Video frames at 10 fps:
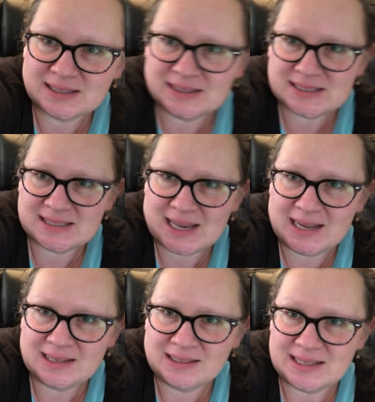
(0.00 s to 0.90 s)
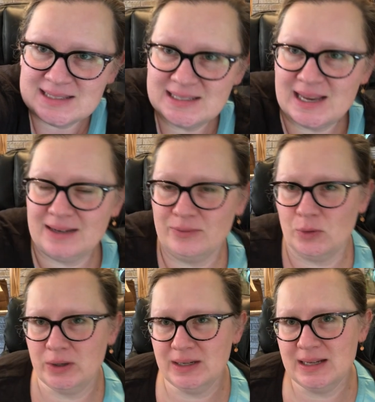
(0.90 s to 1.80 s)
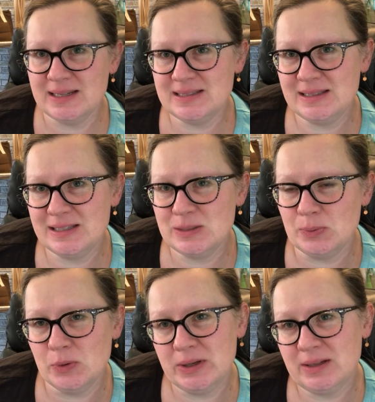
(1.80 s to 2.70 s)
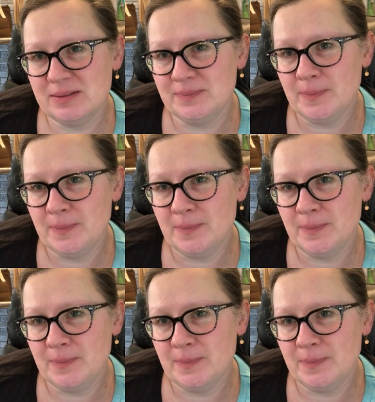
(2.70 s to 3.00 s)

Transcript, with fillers: and this side is kind of organized at this point.